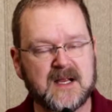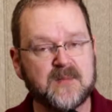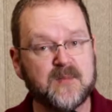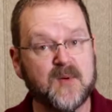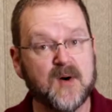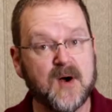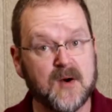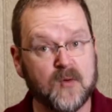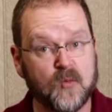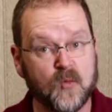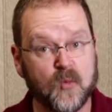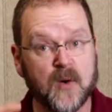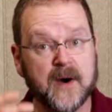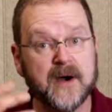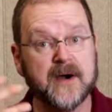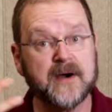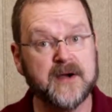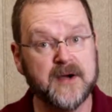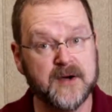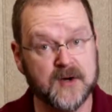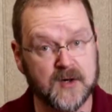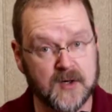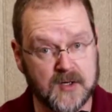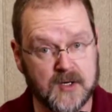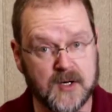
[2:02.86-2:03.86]
upon where
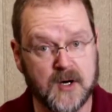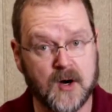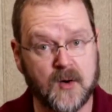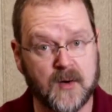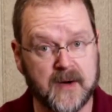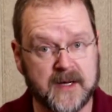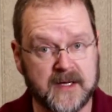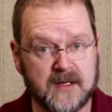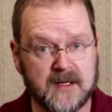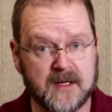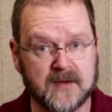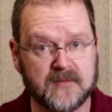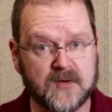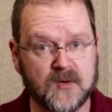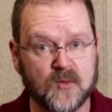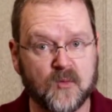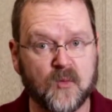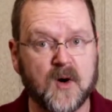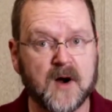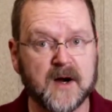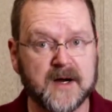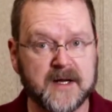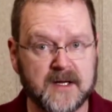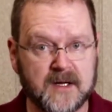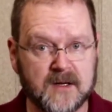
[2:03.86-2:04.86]
you're going, if you're
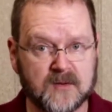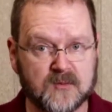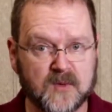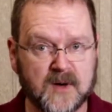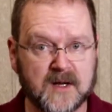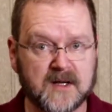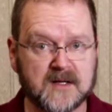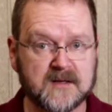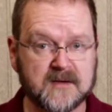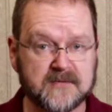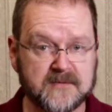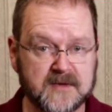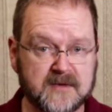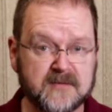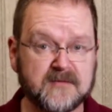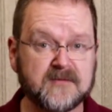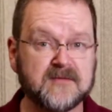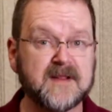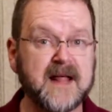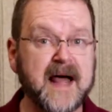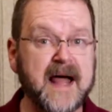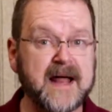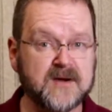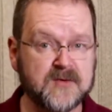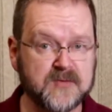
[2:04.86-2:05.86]
walking on relatively
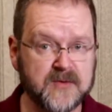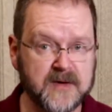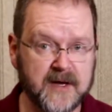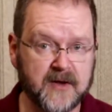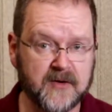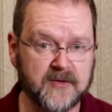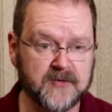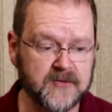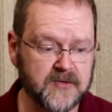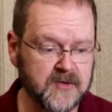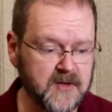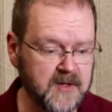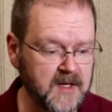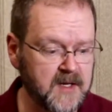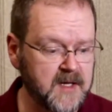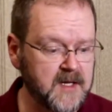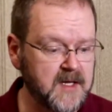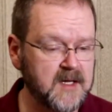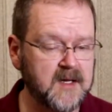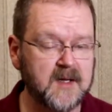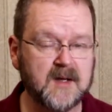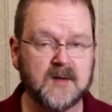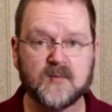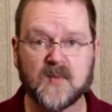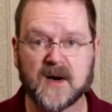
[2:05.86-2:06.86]
flat trails,
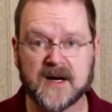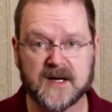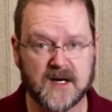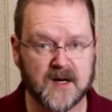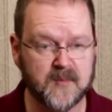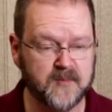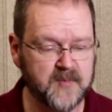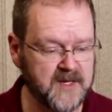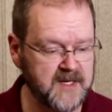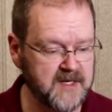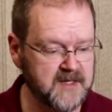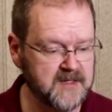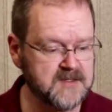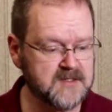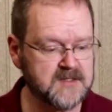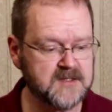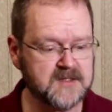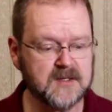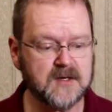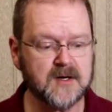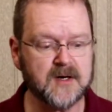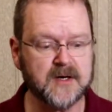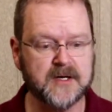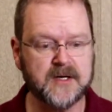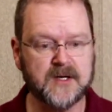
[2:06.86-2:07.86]
it might not be a
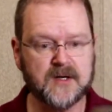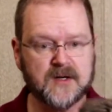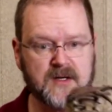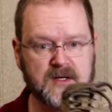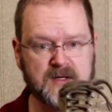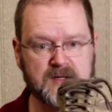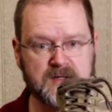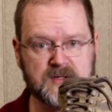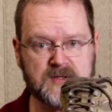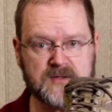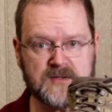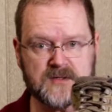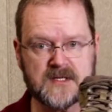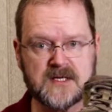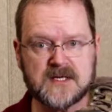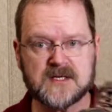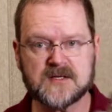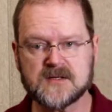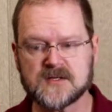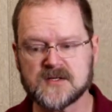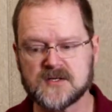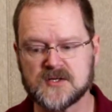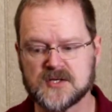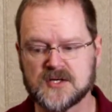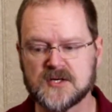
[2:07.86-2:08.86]
concern. You could use
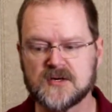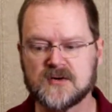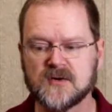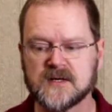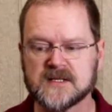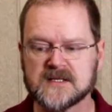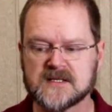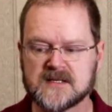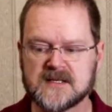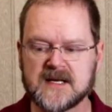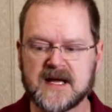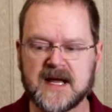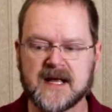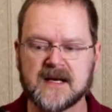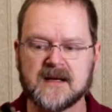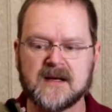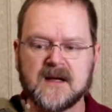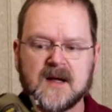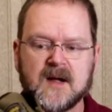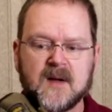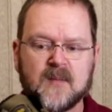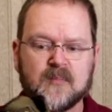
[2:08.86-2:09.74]
this shoe instead.